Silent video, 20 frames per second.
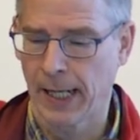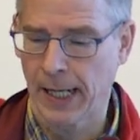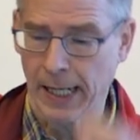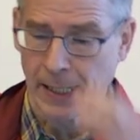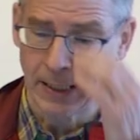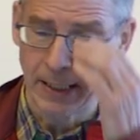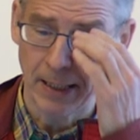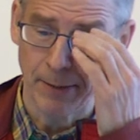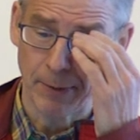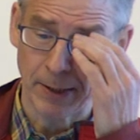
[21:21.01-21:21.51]

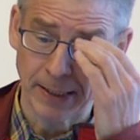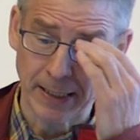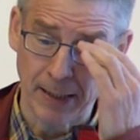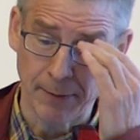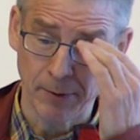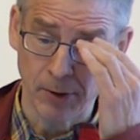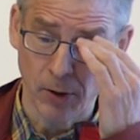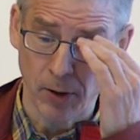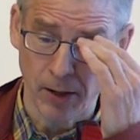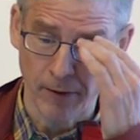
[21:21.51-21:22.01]
And here by
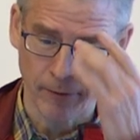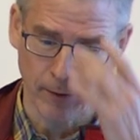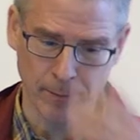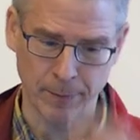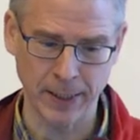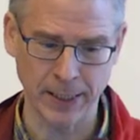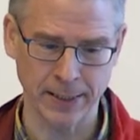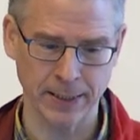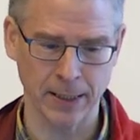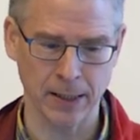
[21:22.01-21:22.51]
W alpha
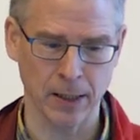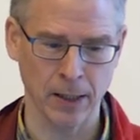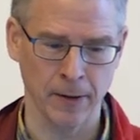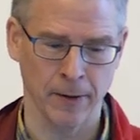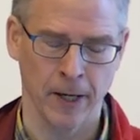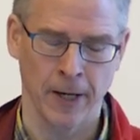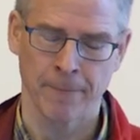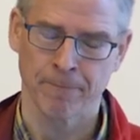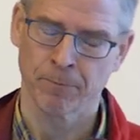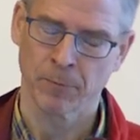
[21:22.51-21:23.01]

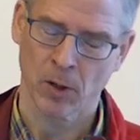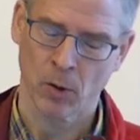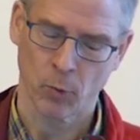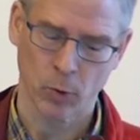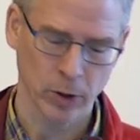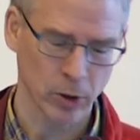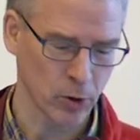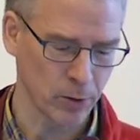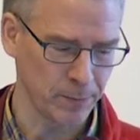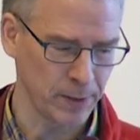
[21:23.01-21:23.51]
beta,
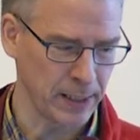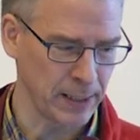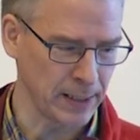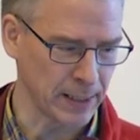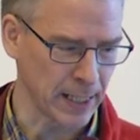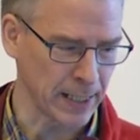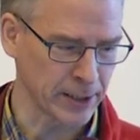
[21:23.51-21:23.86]
what do I mean?